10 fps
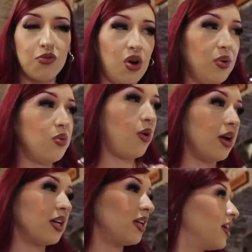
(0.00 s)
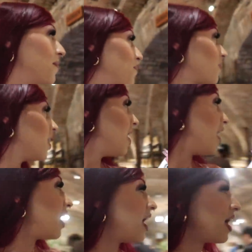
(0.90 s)
of what we wanted.
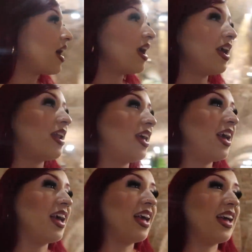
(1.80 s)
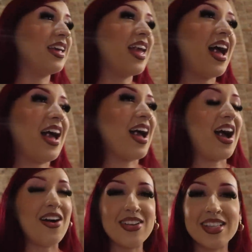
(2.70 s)
And yeah,
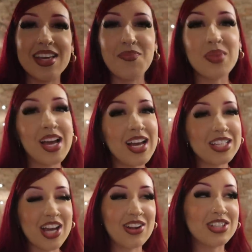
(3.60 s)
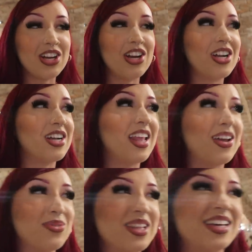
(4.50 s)
honestly, shout out to her,
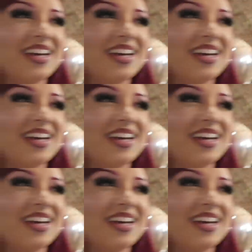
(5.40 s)
like really